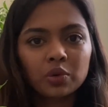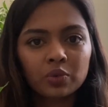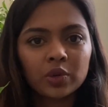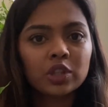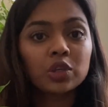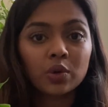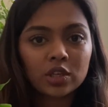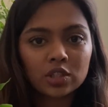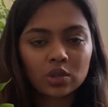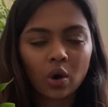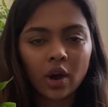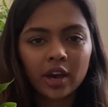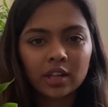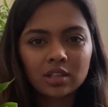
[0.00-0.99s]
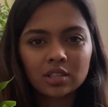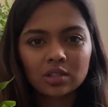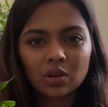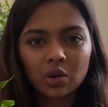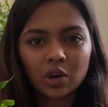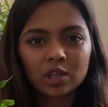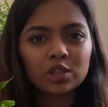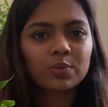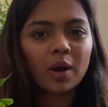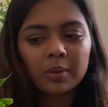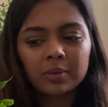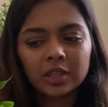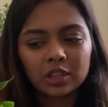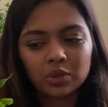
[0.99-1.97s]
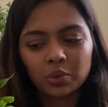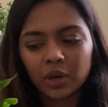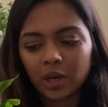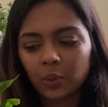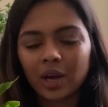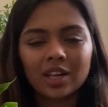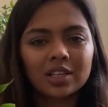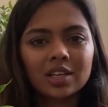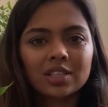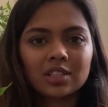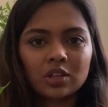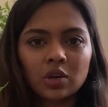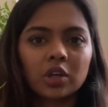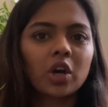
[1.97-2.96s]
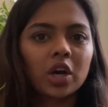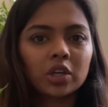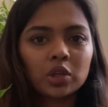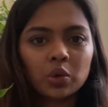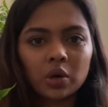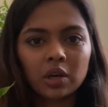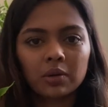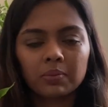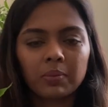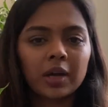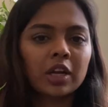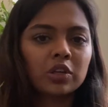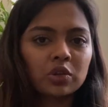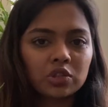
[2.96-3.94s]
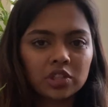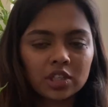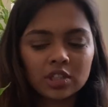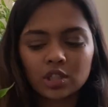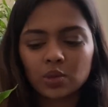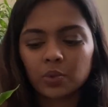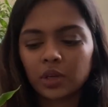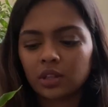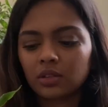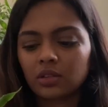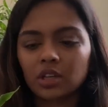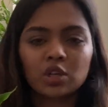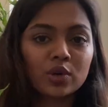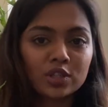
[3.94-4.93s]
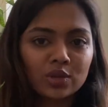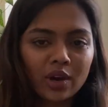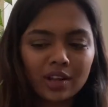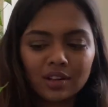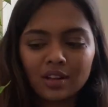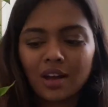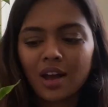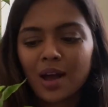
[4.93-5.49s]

with newer soil, so it's probably doing well because, you know, it got newer, better nutrients with the newer soil.